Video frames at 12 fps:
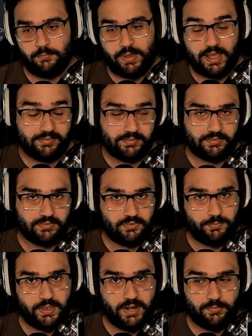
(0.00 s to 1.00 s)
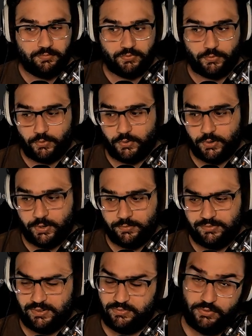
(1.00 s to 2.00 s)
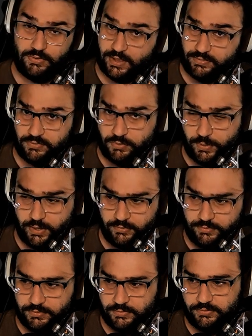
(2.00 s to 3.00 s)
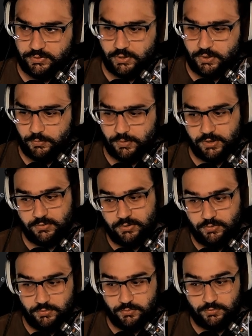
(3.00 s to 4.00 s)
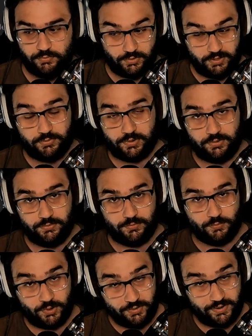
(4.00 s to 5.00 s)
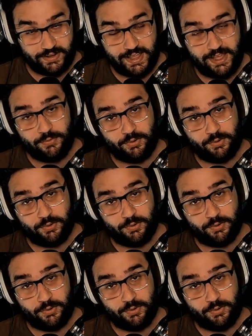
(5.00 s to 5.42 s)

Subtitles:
Basilisk has been up since 2012. So we're in 2021 right now.